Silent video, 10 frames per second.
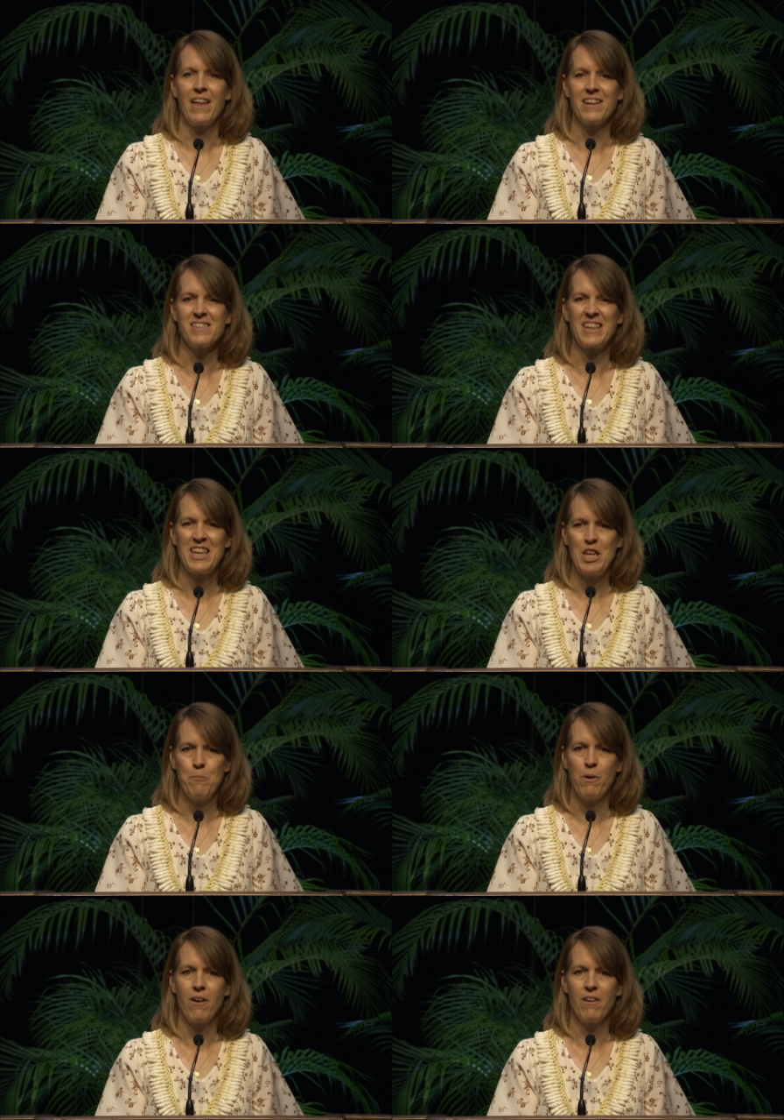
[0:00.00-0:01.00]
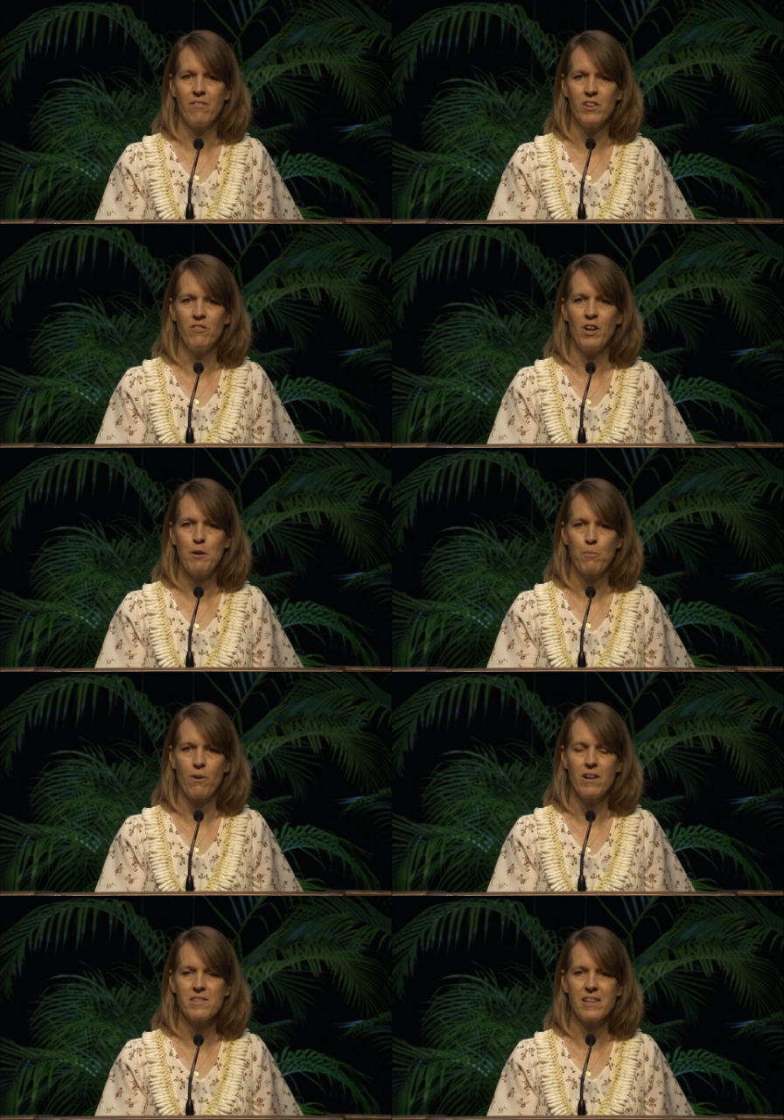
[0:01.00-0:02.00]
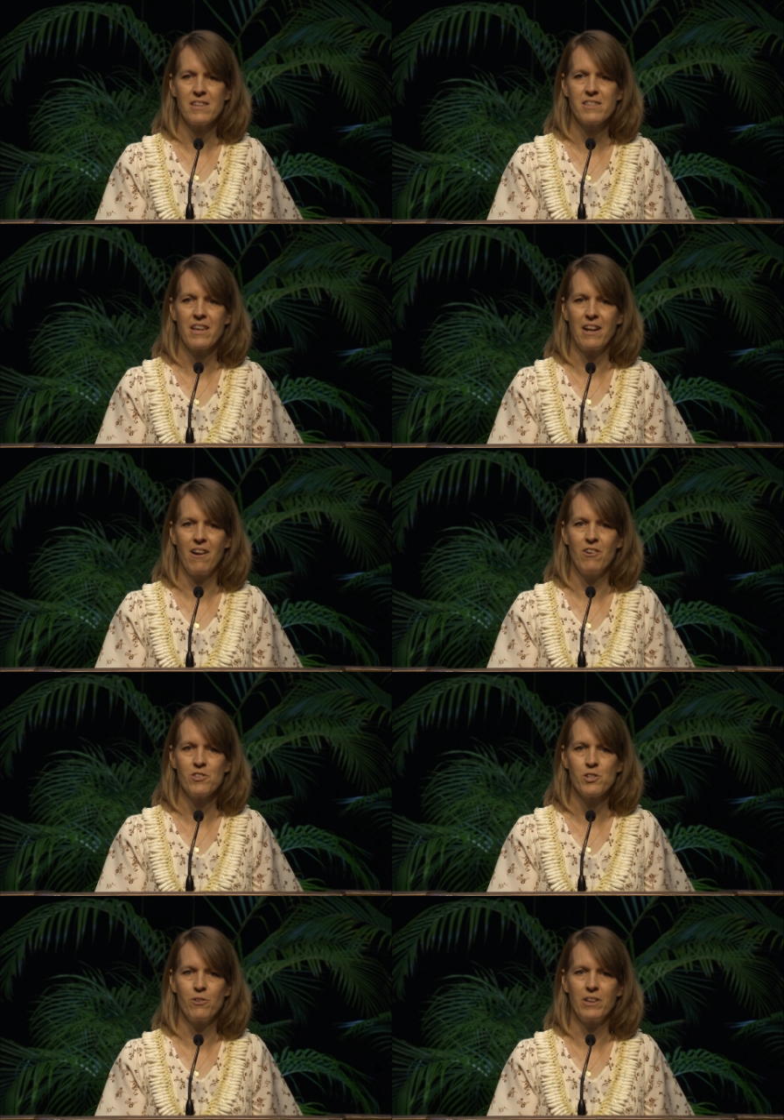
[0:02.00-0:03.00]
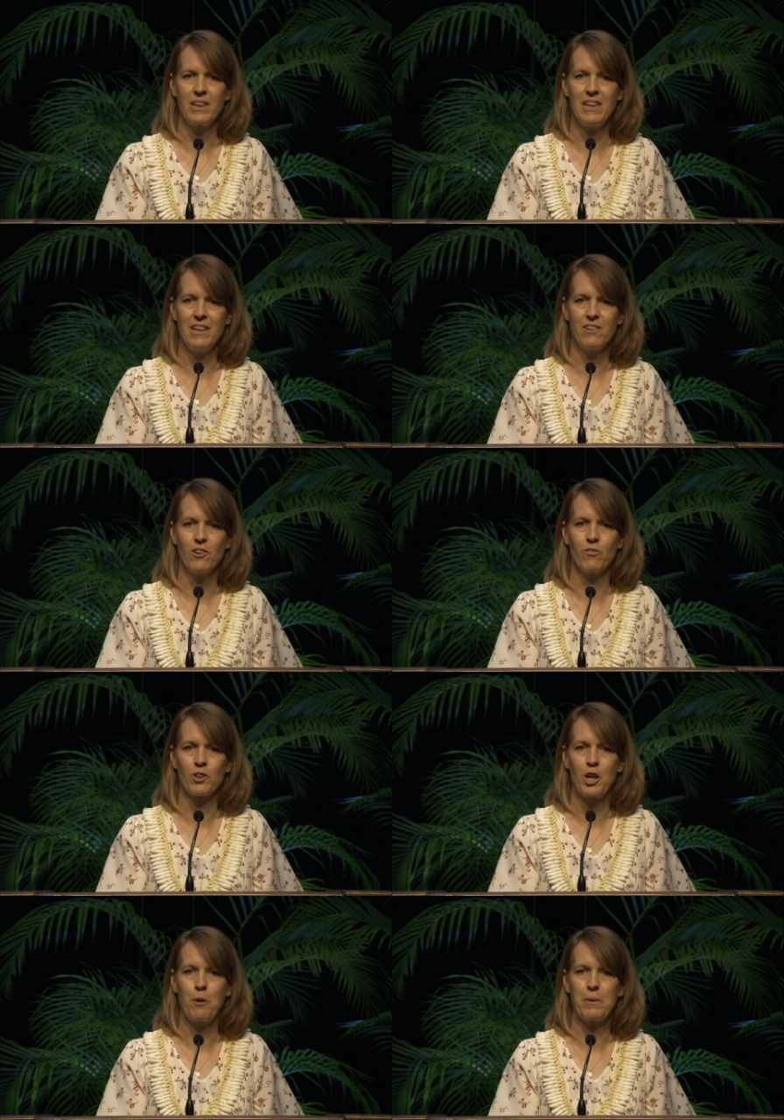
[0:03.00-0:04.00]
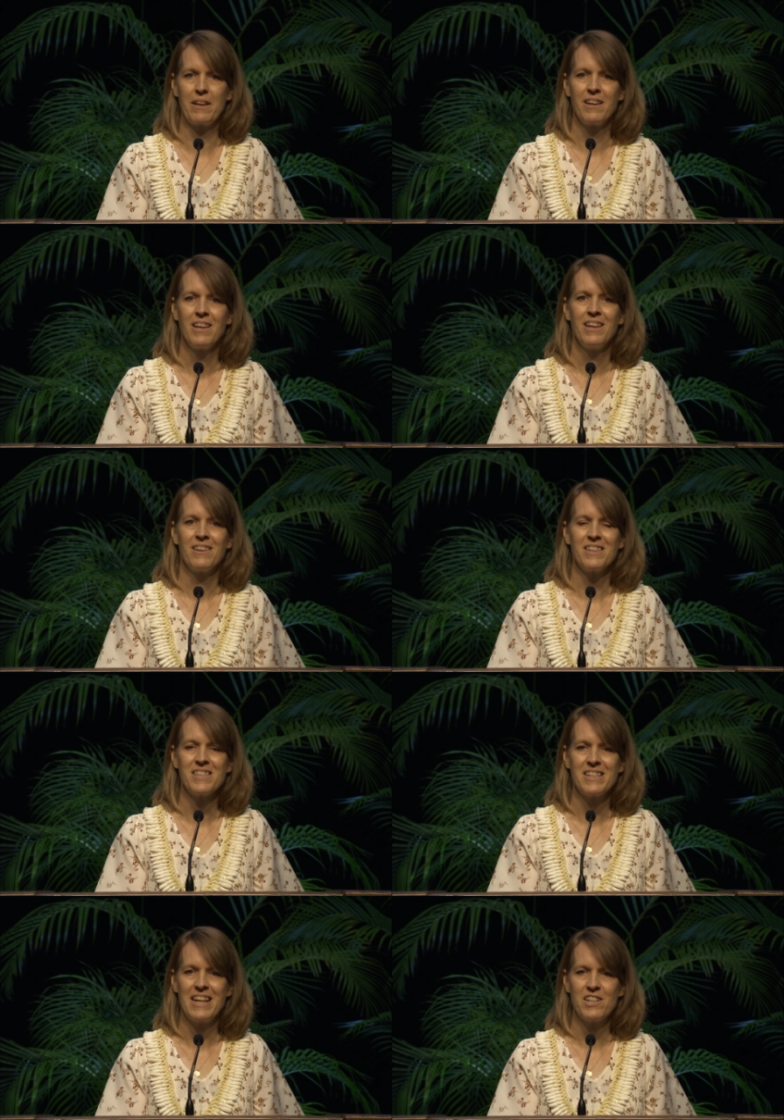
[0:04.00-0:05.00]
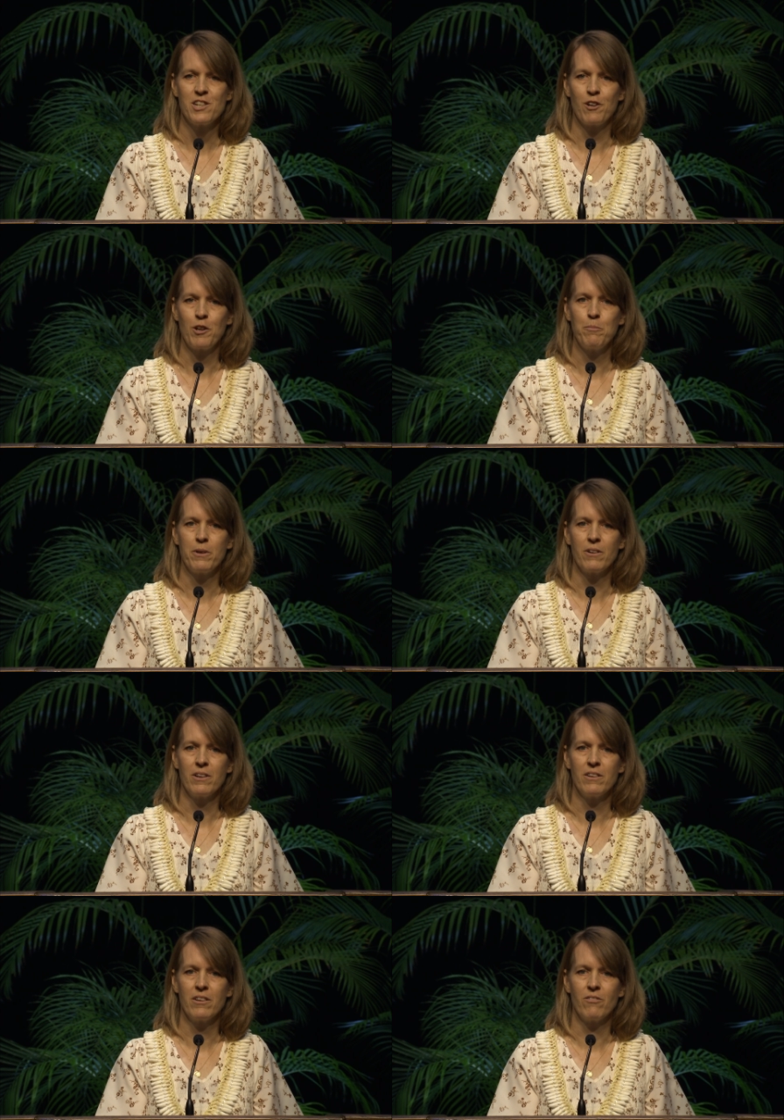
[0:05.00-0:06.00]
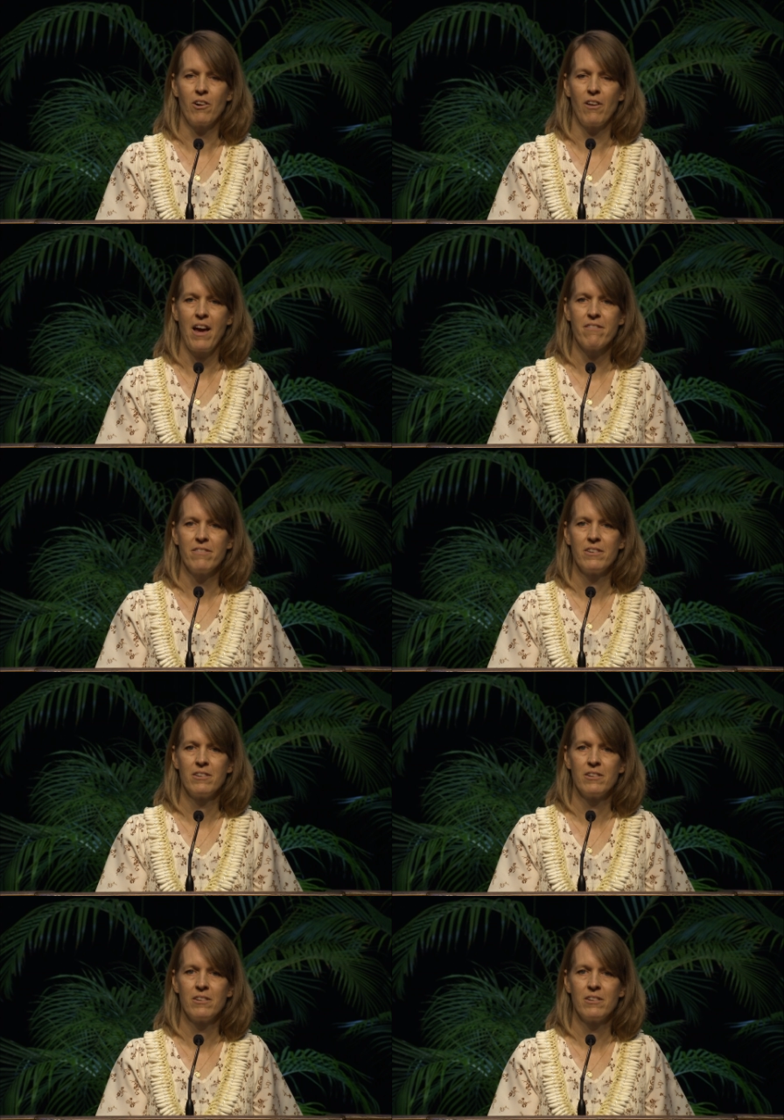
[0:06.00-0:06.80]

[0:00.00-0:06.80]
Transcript: That is a key part of the divine process and also a key to overcoming the stationary periods of our life.